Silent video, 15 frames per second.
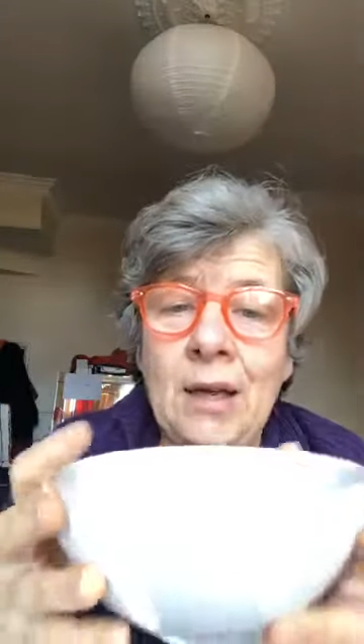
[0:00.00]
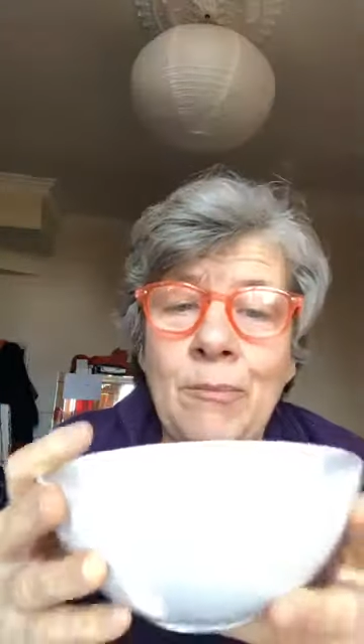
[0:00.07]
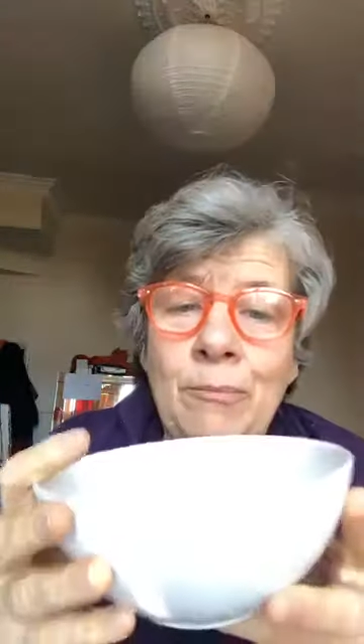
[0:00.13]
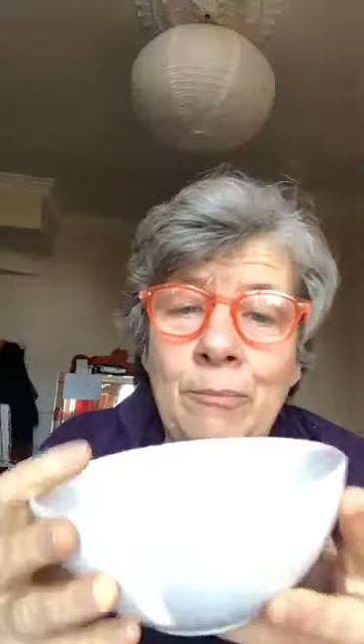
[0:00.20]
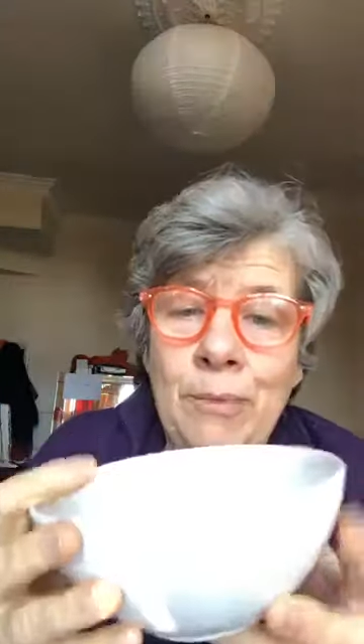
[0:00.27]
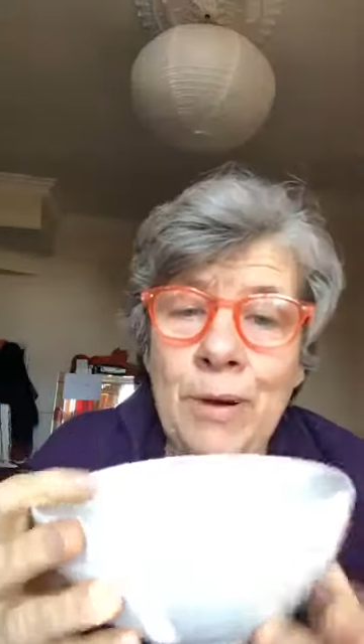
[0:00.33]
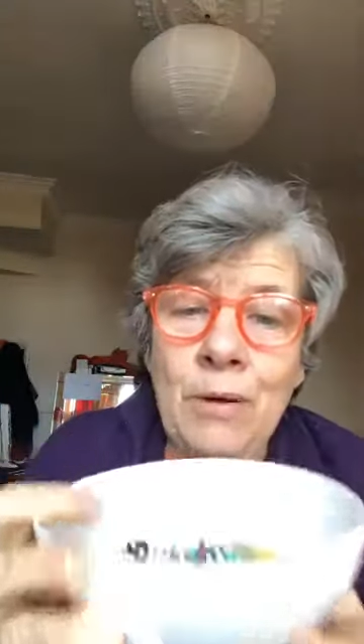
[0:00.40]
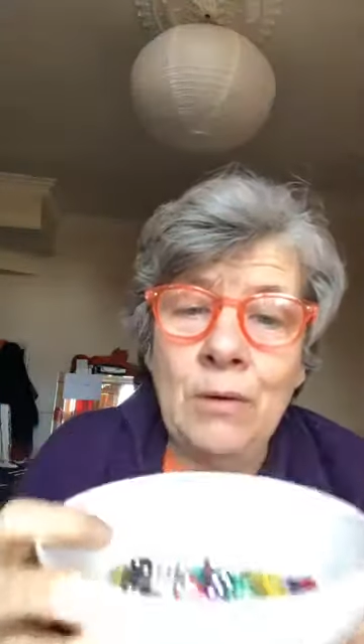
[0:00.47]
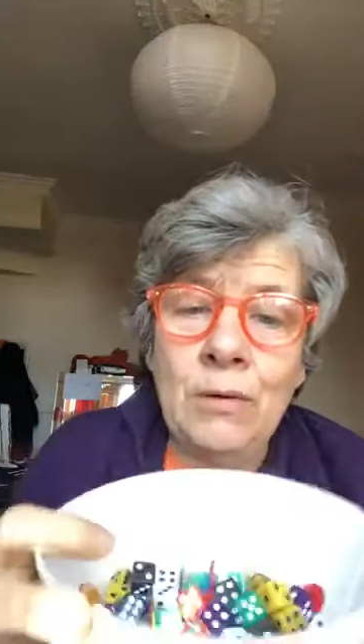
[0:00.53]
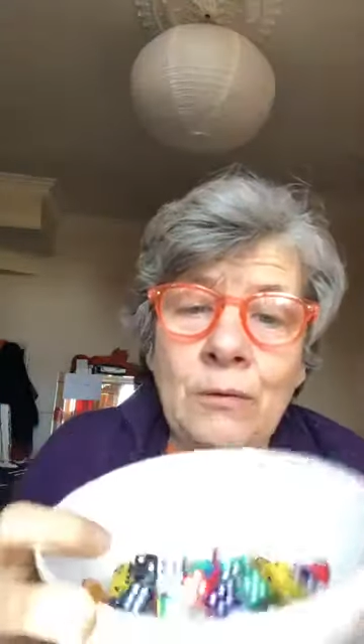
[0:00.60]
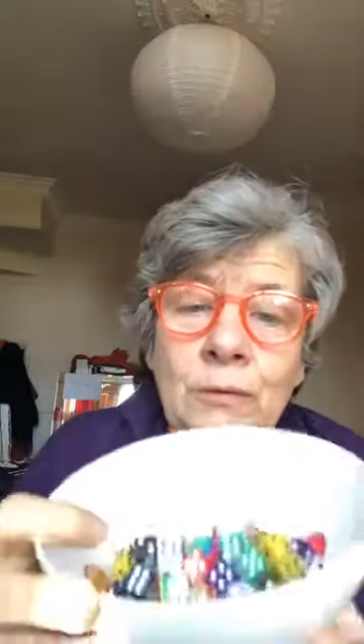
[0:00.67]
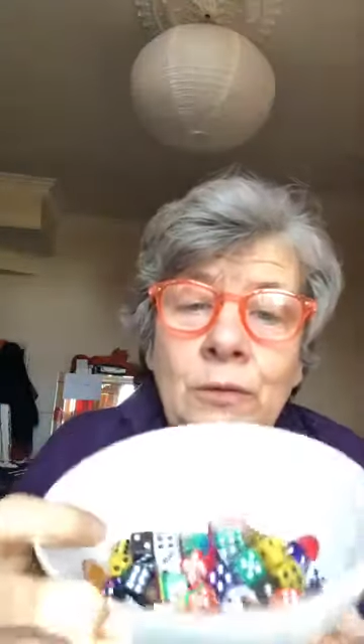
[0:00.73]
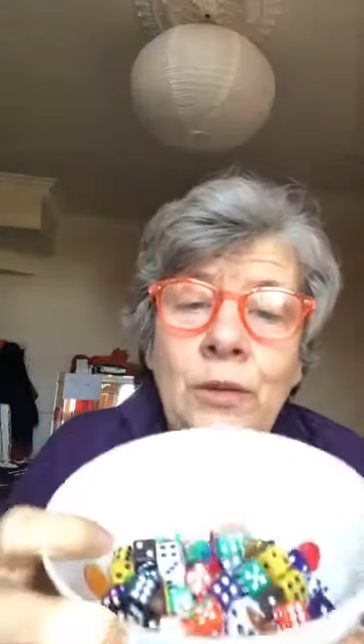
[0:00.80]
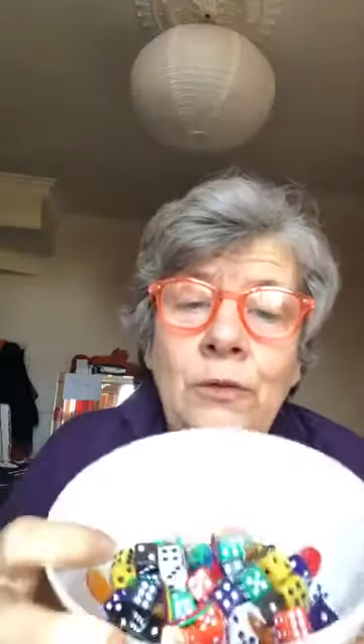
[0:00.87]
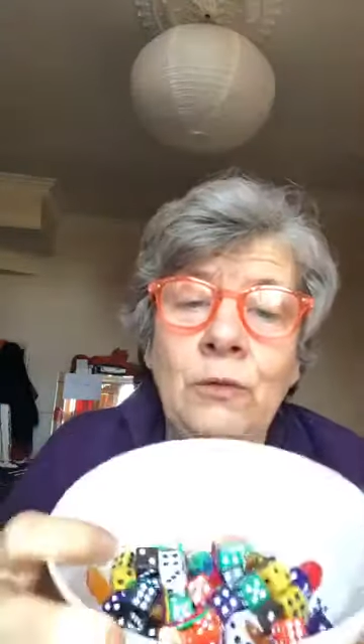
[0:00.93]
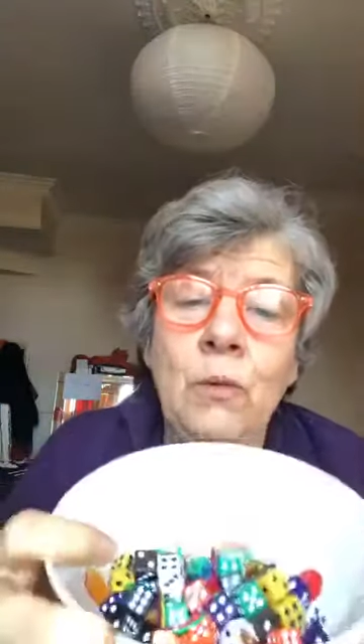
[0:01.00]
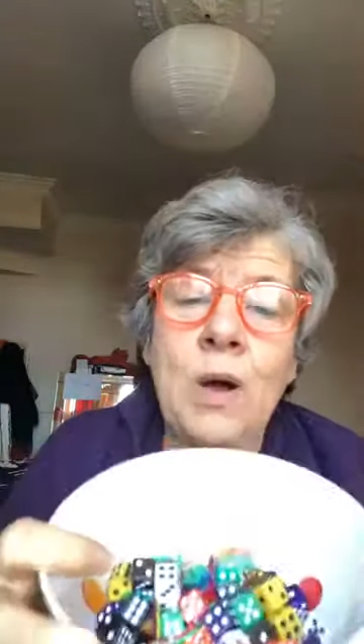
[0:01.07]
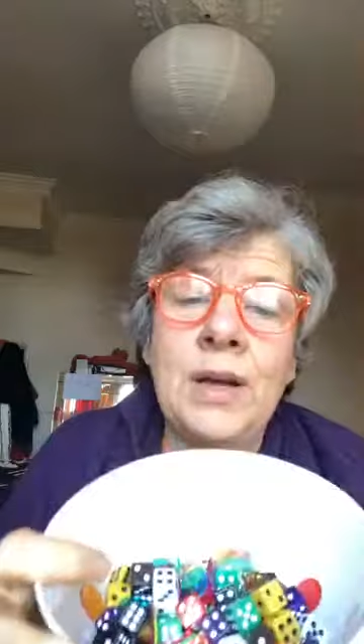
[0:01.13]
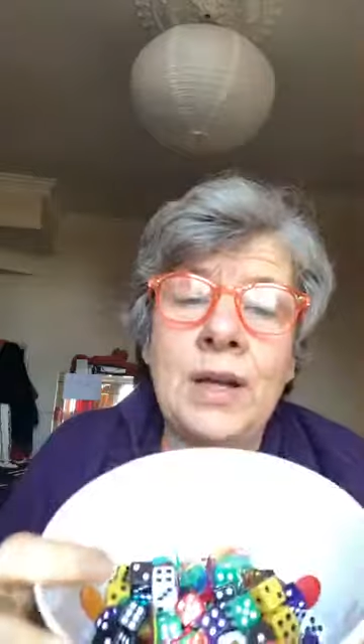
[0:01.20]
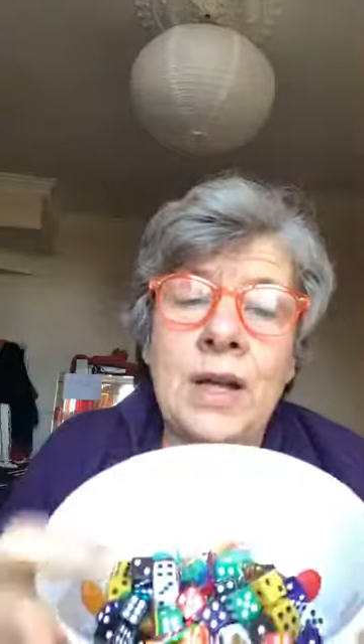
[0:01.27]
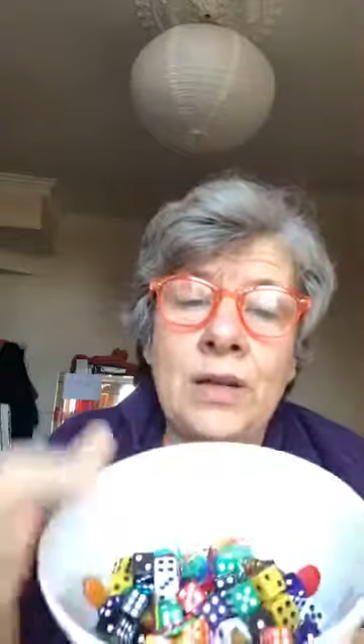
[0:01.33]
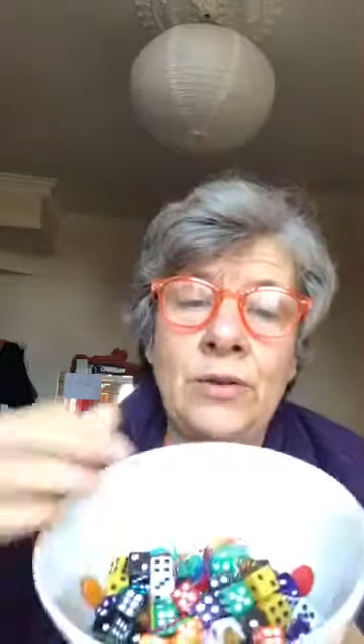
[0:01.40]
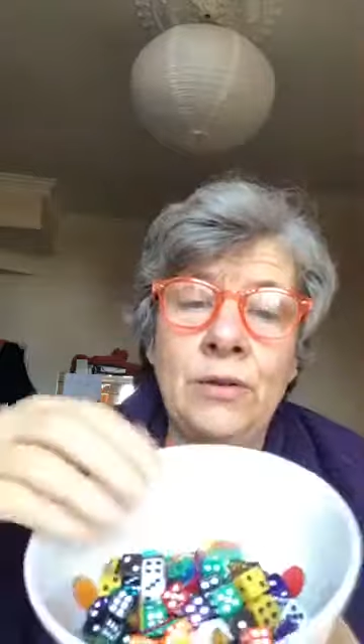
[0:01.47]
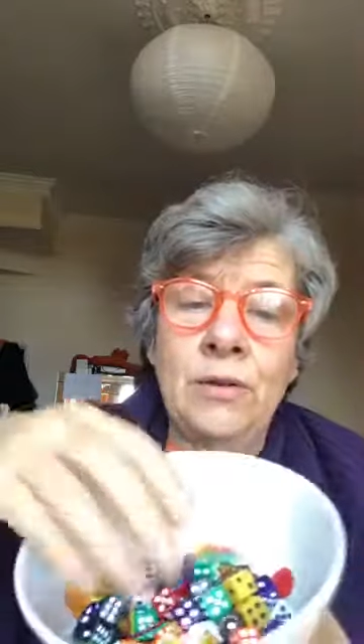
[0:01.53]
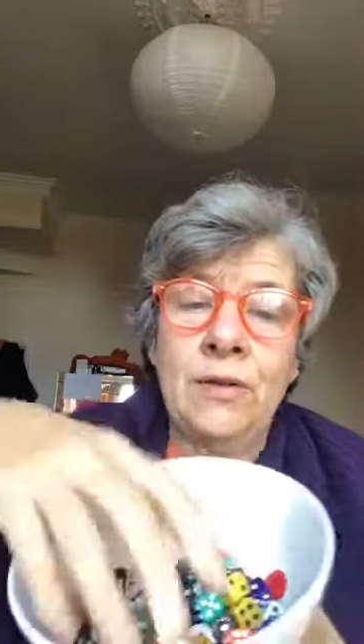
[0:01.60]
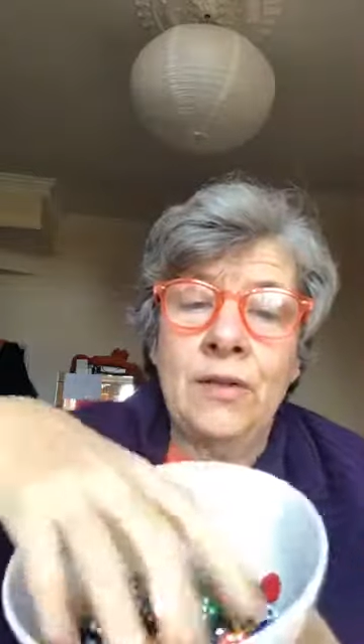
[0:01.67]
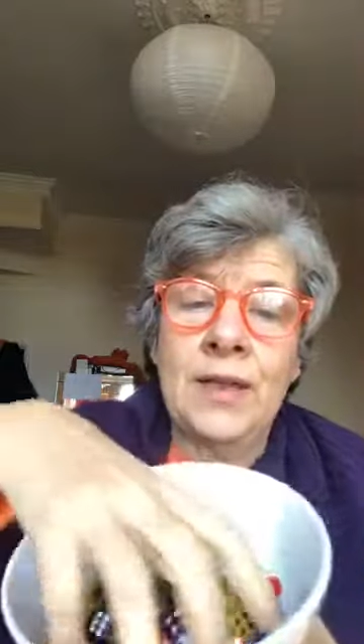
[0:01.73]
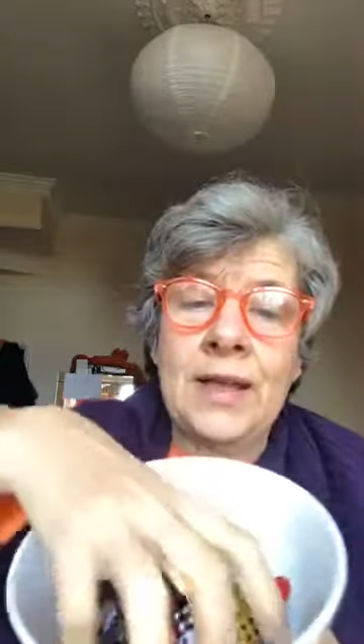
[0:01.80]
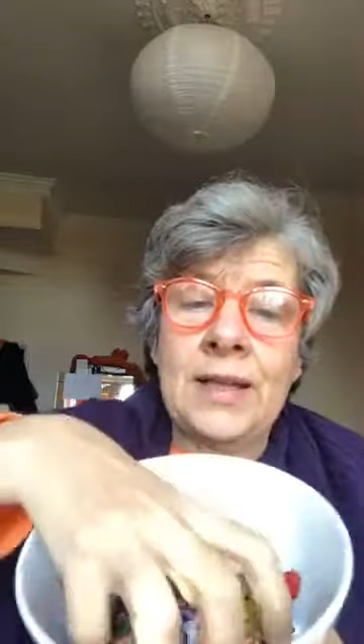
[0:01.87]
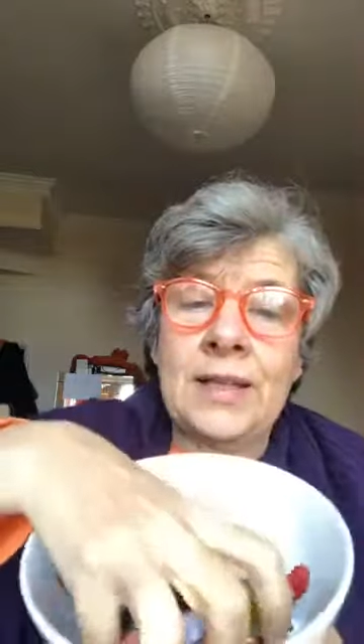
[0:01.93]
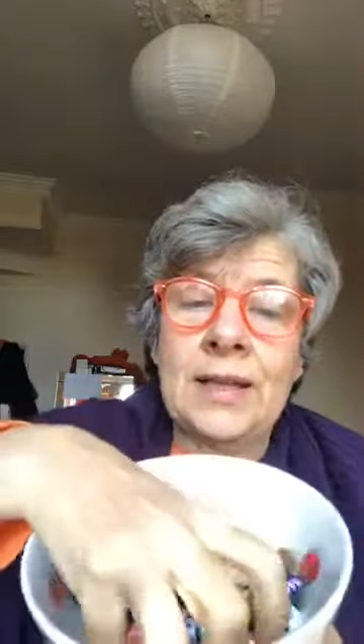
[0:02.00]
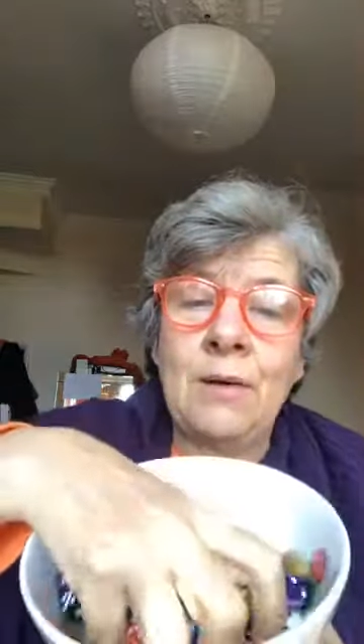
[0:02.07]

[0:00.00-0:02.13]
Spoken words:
a bowl full of 100 things.